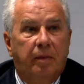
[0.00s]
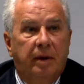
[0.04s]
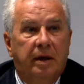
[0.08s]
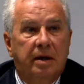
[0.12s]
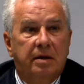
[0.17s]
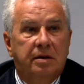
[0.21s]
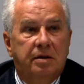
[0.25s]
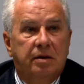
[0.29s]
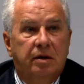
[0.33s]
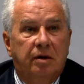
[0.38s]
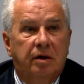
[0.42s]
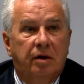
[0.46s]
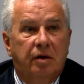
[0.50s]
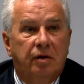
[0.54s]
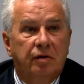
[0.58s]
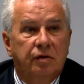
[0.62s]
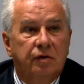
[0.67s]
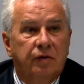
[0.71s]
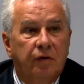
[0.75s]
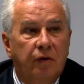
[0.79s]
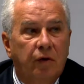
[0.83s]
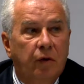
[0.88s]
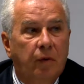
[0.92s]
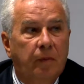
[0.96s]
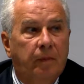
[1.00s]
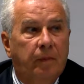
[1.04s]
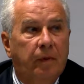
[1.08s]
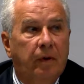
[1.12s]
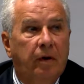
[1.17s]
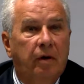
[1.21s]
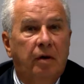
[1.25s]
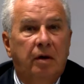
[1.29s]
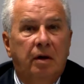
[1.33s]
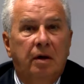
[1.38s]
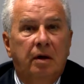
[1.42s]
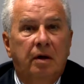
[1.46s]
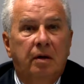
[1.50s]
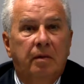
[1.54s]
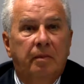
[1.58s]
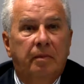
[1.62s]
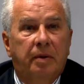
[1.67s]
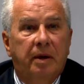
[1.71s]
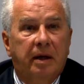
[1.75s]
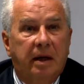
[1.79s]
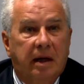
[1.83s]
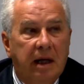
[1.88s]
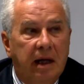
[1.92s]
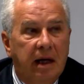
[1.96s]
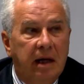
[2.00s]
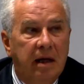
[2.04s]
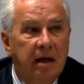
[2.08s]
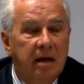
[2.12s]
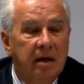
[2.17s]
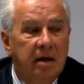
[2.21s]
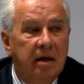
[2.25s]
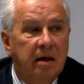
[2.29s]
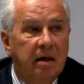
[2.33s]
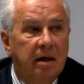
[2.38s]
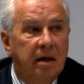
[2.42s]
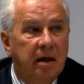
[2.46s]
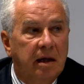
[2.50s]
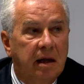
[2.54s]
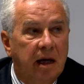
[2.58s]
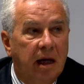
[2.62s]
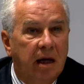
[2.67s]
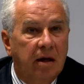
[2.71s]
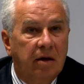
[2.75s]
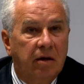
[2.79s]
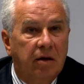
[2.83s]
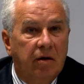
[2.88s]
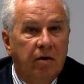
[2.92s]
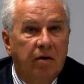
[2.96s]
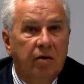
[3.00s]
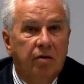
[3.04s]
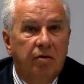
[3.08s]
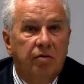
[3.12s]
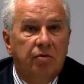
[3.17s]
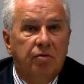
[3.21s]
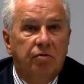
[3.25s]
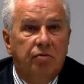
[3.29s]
in specific development cooperation projects